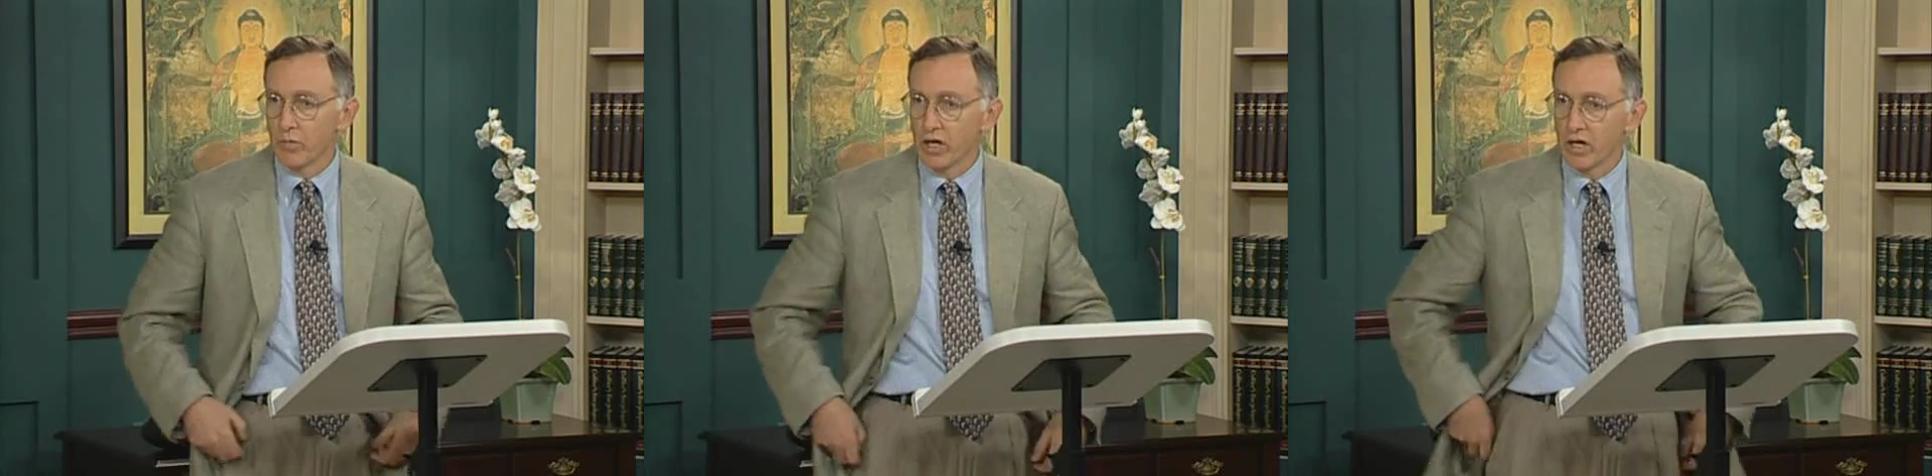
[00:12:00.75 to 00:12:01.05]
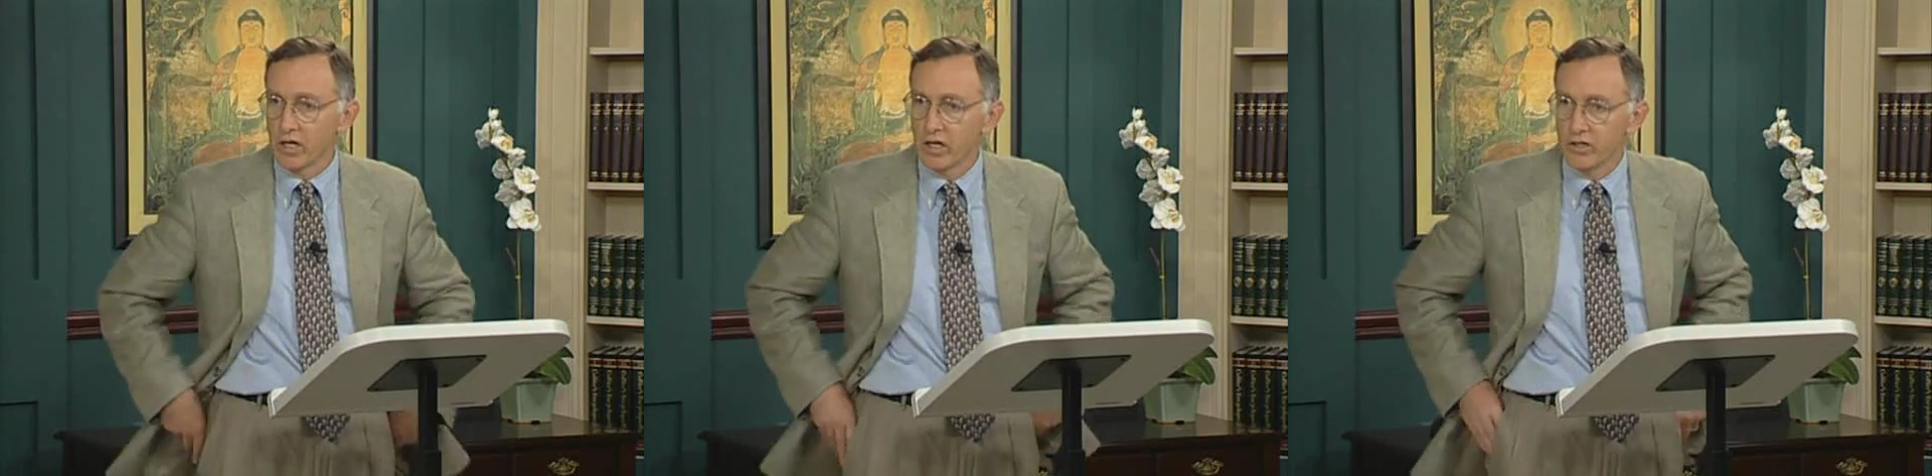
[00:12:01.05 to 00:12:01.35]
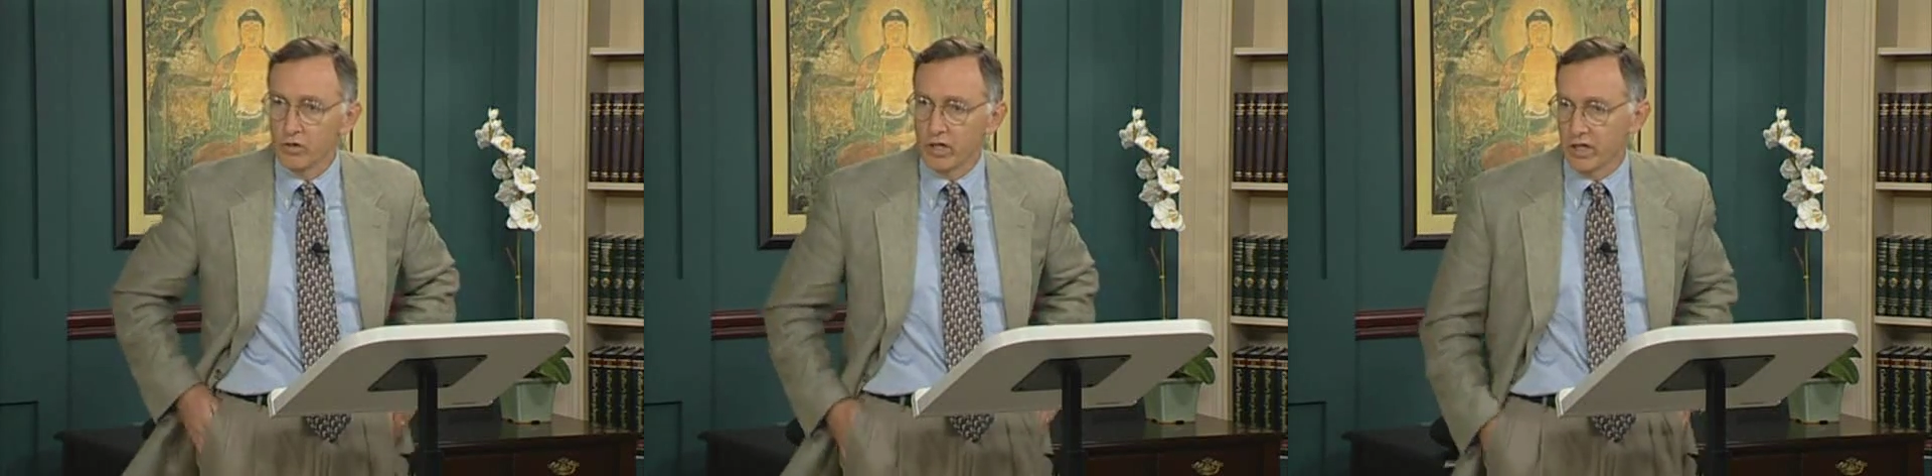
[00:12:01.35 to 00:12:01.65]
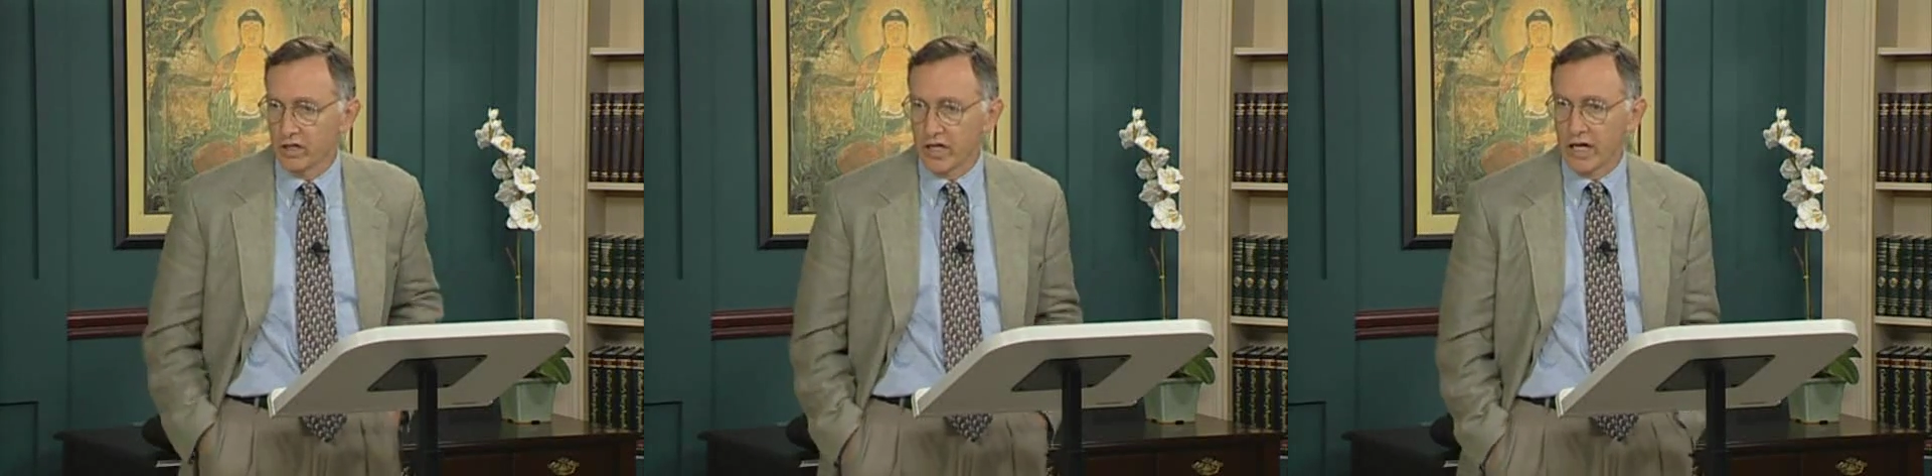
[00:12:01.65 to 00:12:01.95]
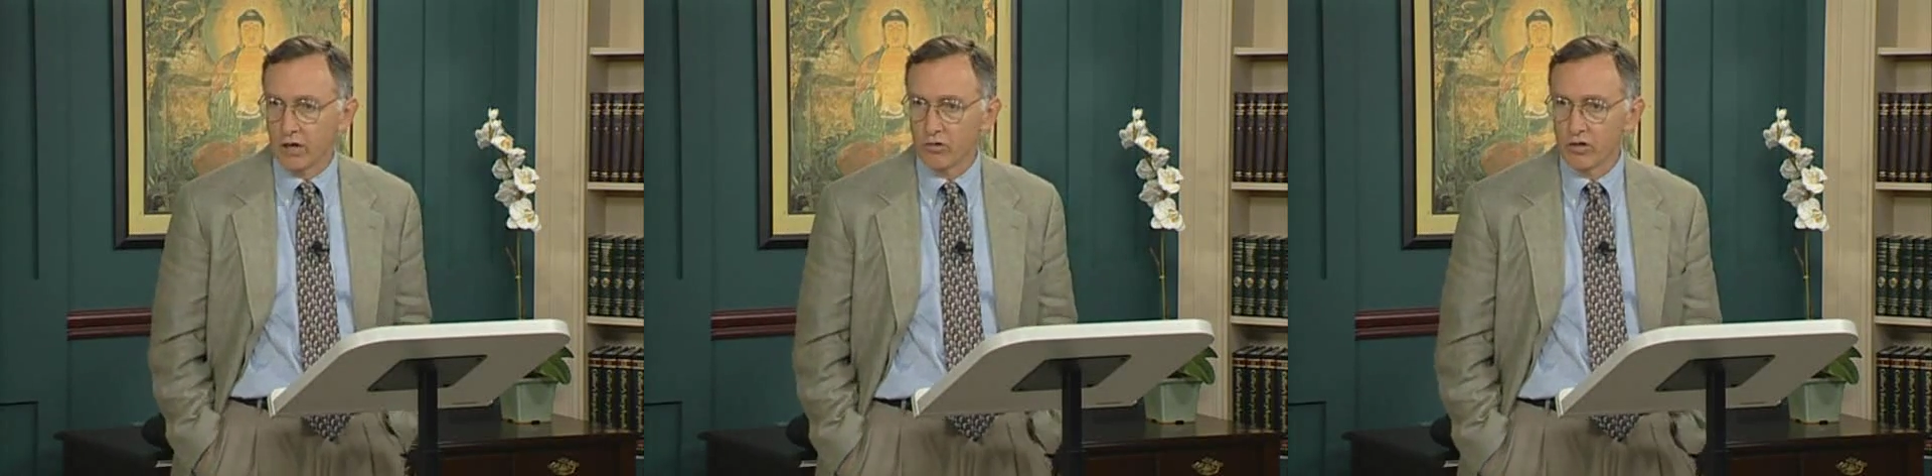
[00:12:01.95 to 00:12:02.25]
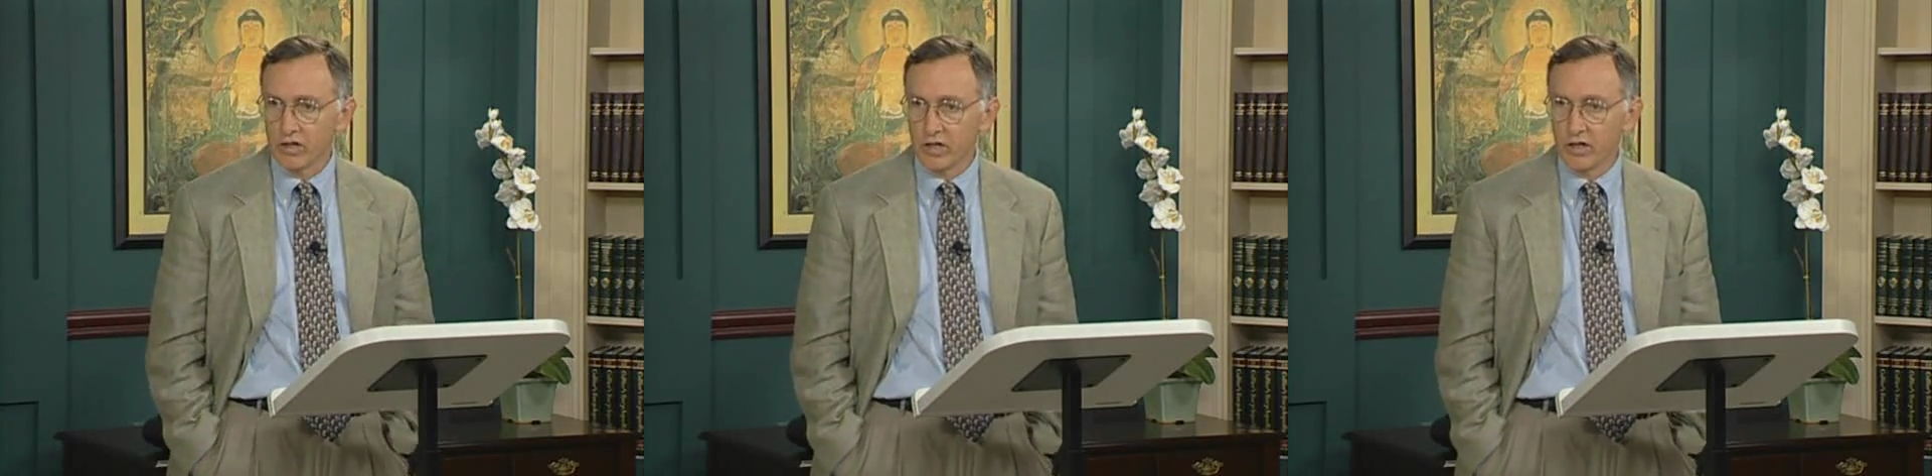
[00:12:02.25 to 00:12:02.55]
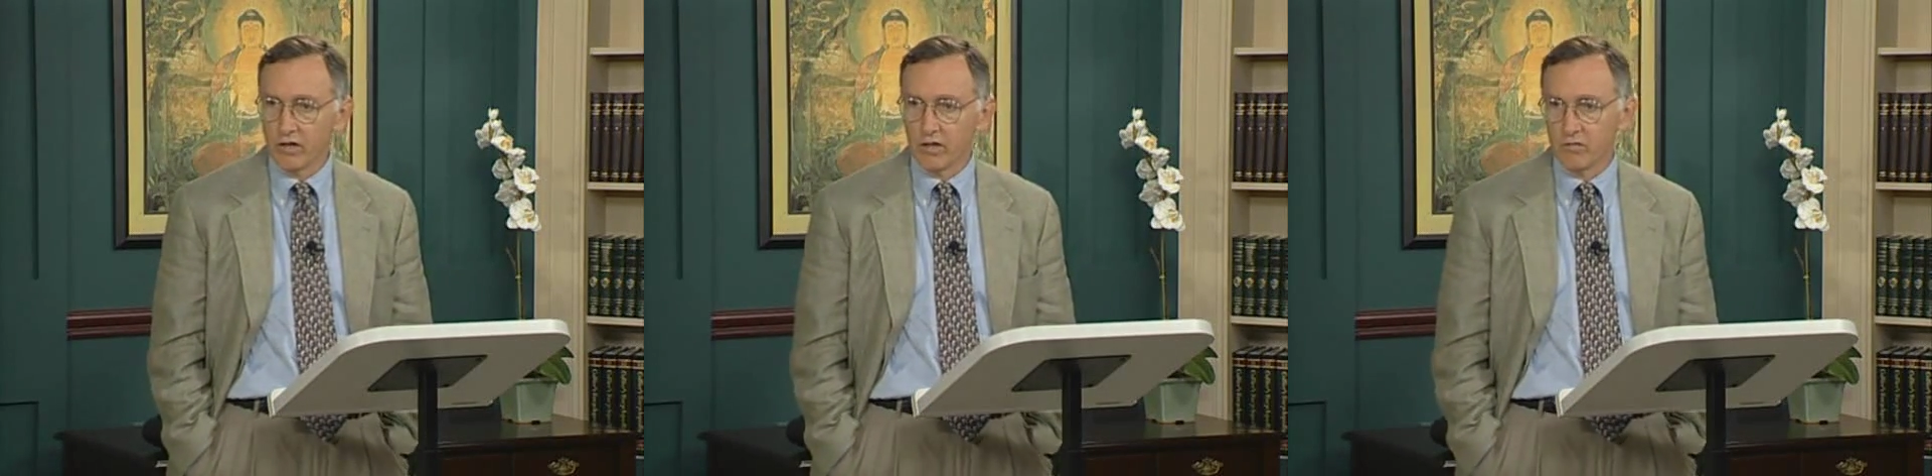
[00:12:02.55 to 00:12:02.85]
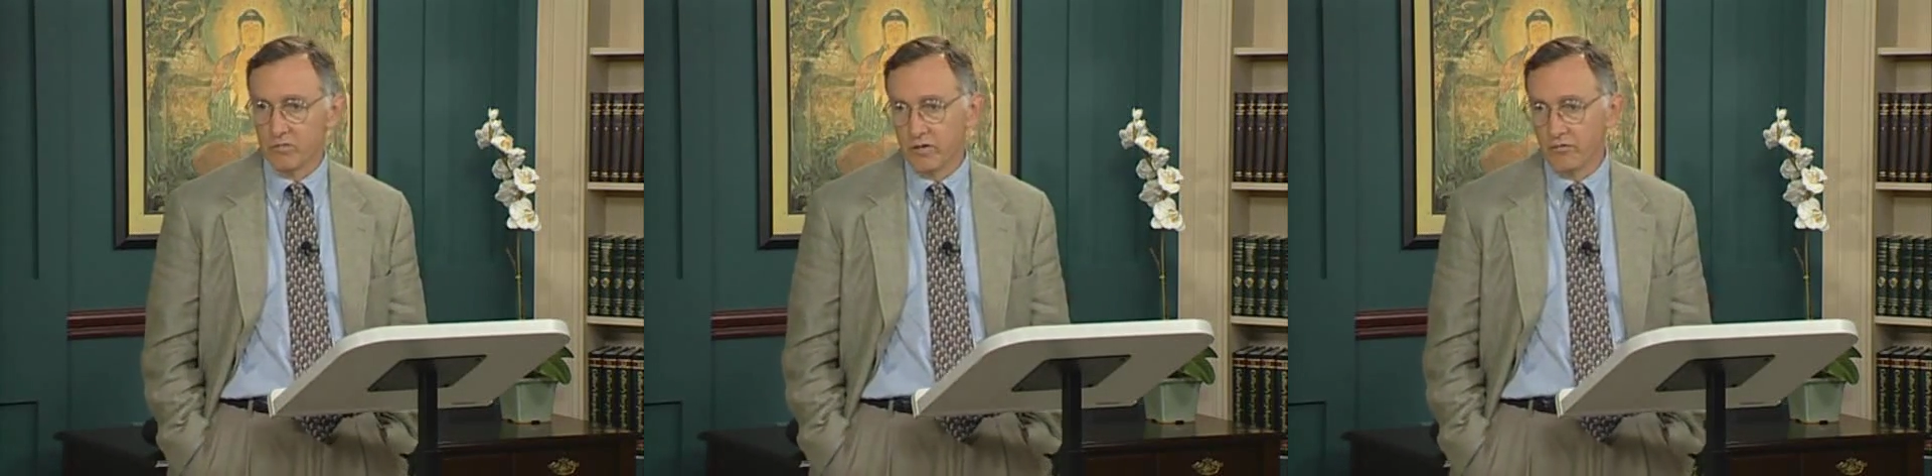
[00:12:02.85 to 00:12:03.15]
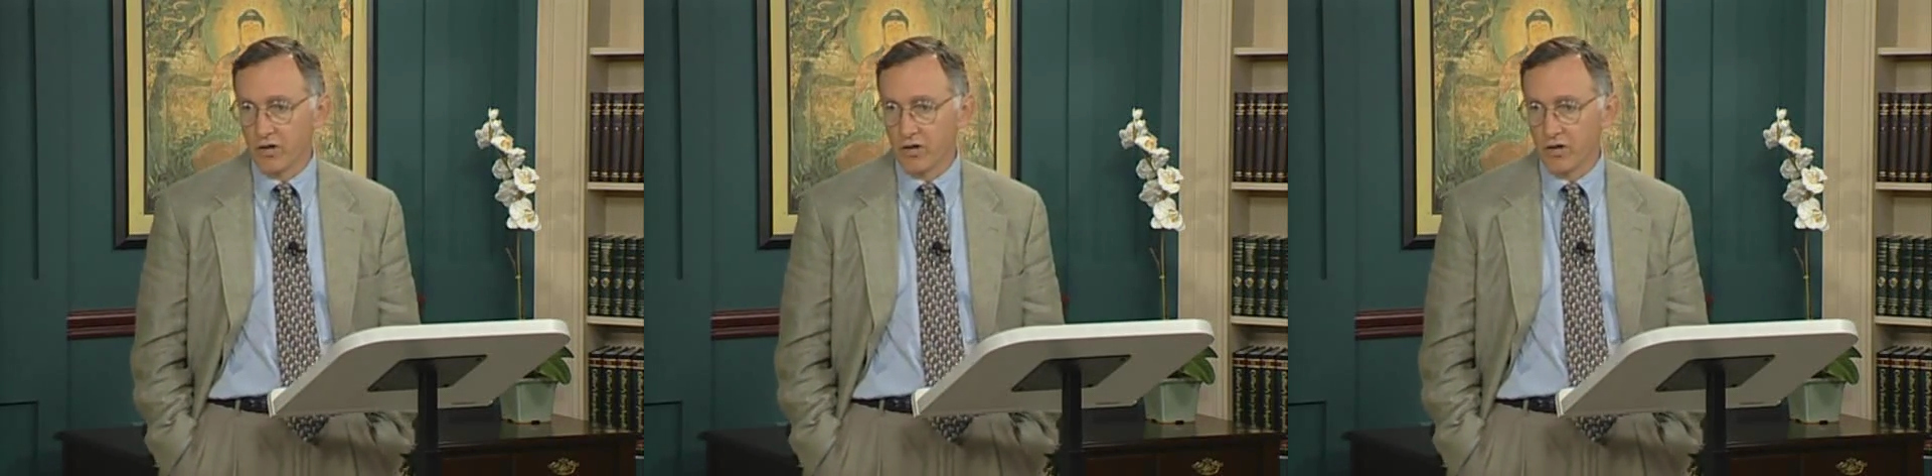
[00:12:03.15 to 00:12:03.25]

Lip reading: America. You can encounter it here in